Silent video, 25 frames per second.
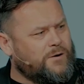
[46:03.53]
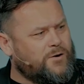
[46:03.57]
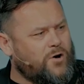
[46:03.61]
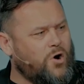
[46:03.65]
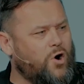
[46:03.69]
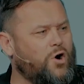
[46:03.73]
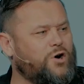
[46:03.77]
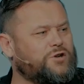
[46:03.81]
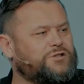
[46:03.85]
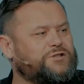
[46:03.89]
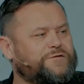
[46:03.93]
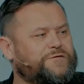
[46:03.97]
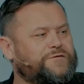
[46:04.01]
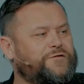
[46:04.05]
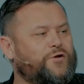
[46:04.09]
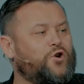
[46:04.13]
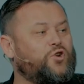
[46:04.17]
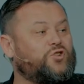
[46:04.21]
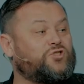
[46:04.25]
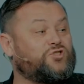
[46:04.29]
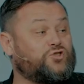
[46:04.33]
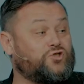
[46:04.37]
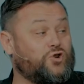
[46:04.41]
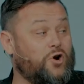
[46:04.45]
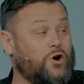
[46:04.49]
God's
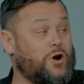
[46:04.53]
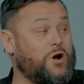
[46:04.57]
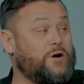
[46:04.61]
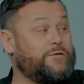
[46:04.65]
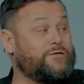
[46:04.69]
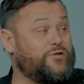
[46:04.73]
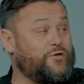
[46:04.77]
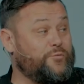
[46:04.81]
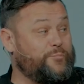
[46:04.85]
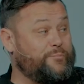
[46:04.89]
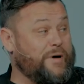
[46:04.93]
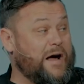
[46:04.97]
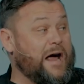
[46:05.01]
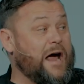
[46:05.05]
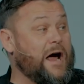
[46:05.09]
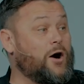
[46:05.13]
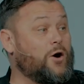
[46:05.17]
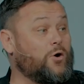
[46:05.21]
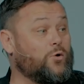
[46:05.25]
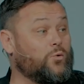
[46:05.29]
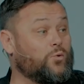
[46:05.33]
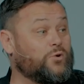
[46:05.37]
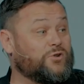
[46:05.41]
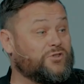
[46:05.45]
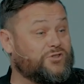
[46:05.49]
first shot over the
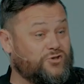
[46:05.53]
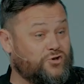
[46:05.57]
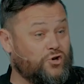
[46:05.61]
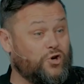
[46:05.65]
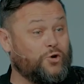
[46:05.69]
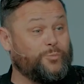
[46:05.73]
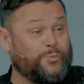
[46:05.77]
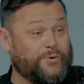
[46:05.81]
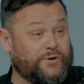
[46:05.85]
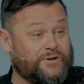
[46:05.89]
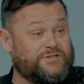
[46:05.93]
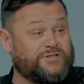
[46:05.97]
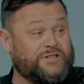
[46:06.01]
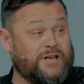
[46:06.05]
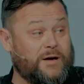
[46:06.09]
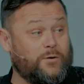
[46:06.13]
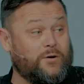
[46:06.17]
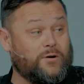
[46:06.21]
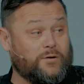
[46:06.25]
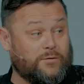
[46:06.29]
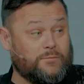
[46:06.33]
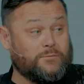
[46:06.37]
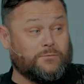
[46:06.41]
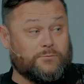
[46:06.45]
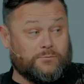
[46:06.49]
bow was serpents that
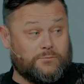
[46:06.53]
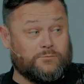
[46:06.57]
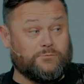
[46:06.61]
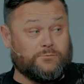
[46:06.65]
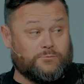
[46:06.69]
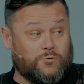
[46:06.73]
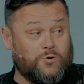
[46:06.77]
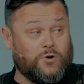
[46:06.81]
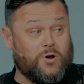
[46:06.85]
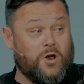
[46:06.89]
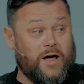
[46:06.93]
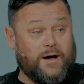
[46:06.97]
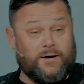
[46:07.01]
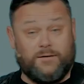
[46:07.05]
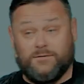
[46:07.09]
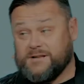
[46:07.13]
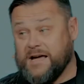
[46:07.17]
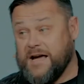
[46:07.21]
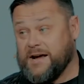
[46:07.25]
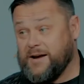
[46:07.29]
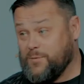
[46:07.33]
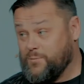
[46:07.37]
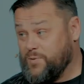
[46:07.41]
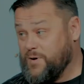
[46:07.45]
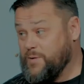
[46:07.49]
were like
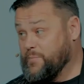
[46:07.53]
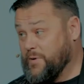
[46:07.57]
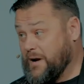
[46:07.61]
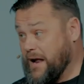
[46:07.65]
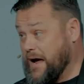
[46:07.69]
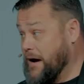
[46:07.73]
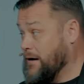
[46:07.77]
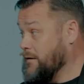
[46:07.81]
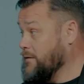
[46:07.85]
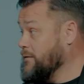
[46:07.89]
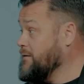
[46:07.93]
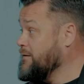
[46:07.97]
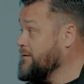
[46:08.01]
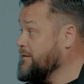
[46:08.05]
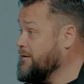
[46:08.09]
taking people out.